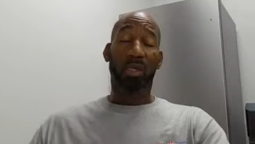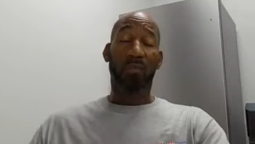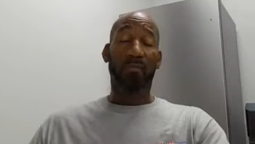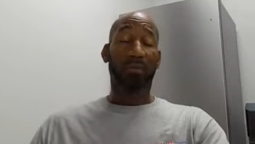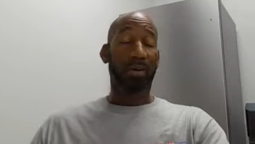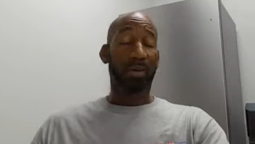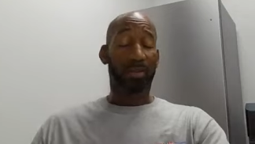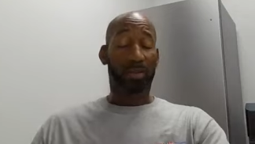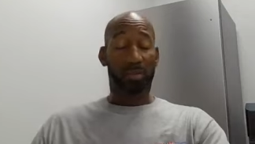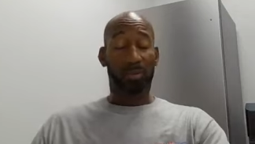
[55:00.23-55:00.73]
and
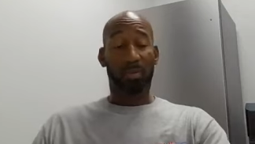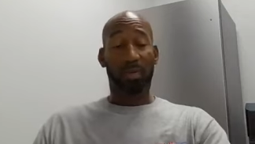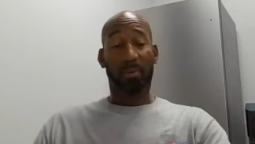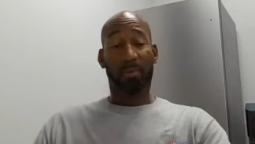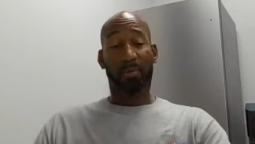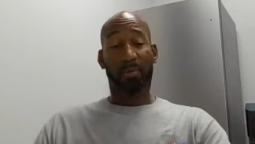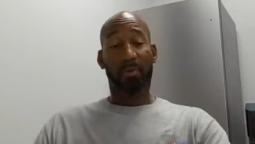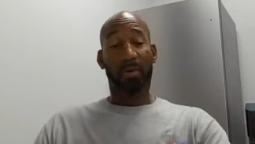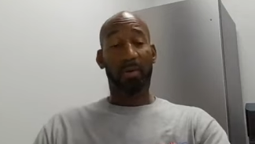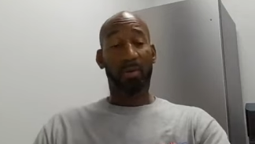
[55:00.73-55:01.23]
very soon
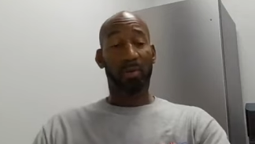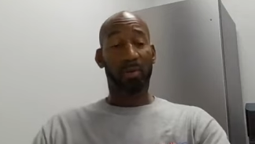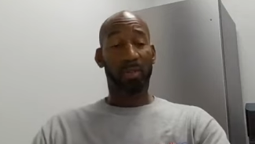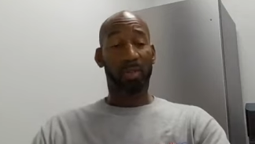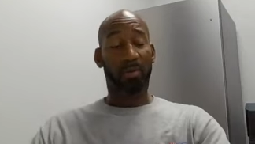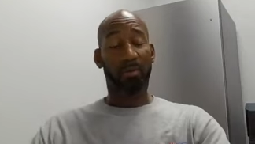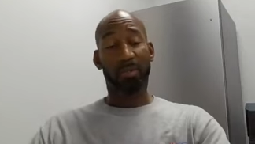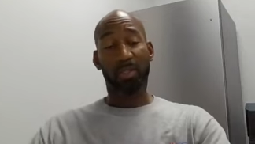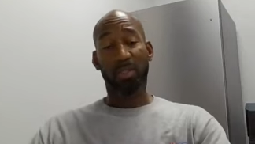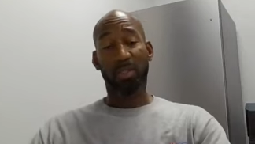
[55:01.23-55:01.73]
coming of our Lord and
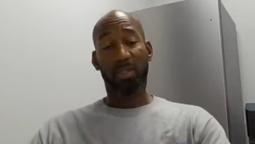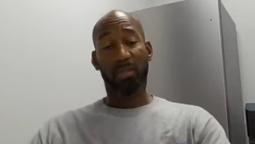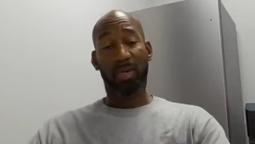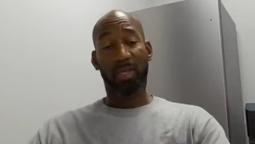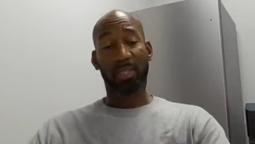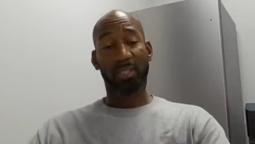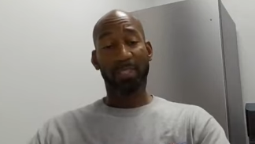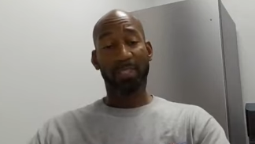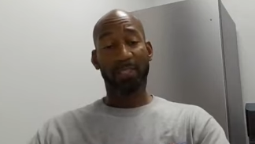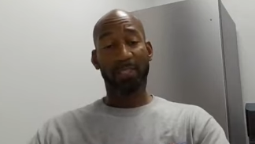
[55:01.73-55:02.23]
Savior Jesus
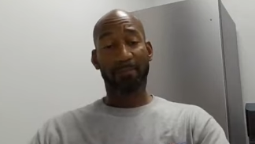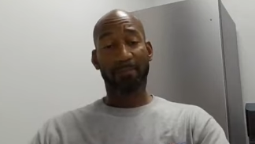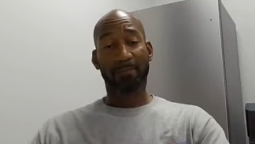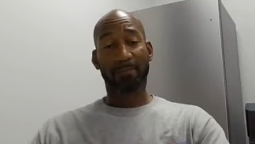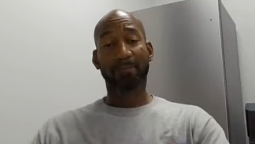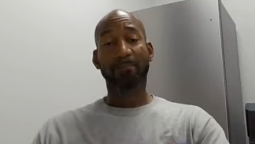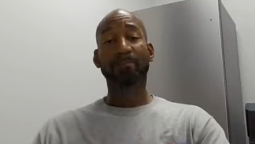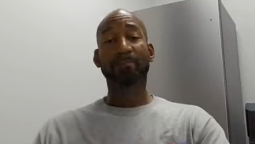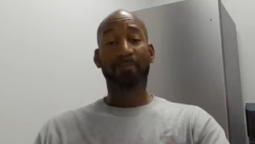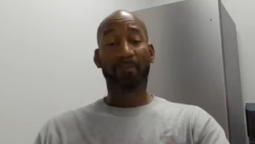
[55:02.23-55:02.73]
Christ.
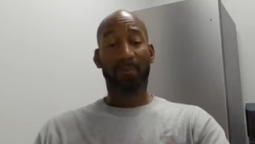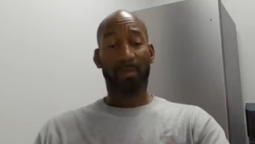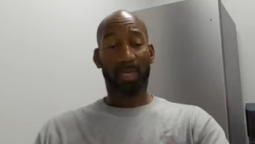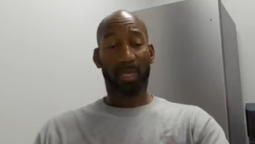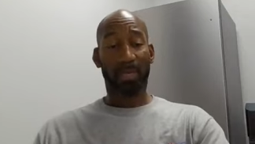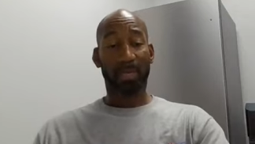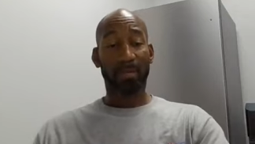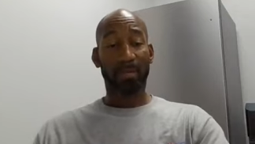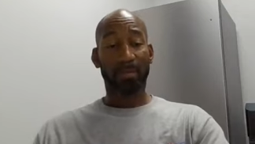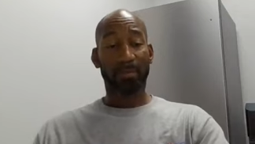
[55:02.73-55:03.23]

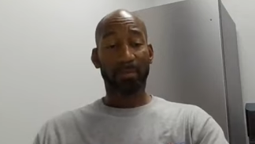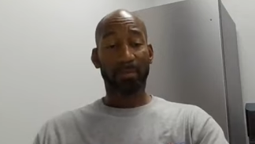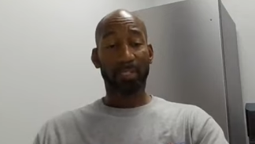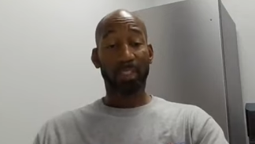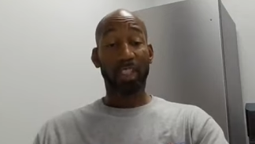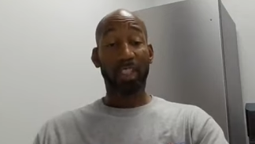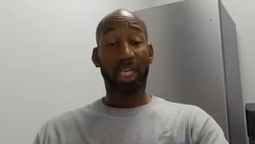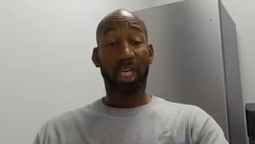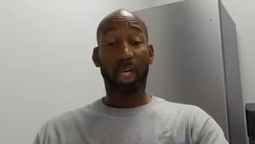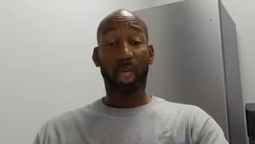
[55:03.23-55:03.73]

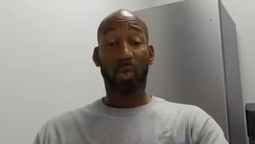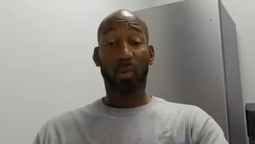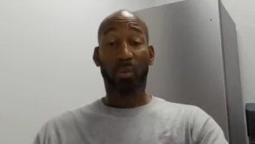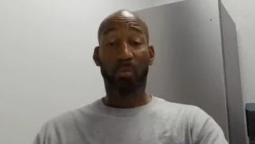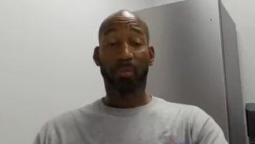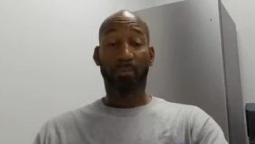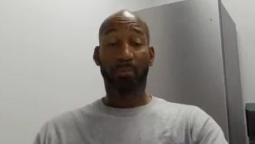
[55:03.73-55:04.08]
Shalom.